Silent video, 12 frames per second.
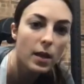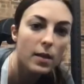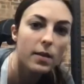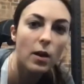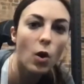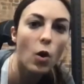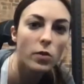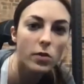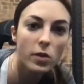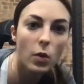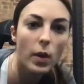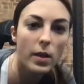is a
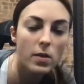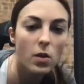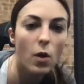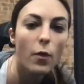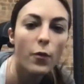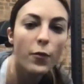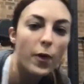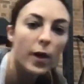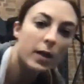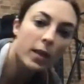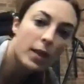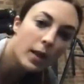consequence of
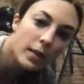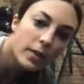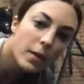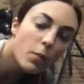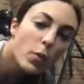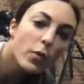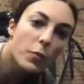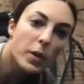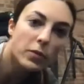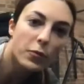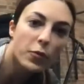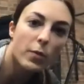the
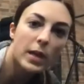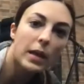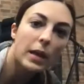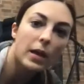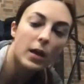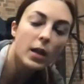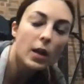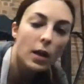movement from here.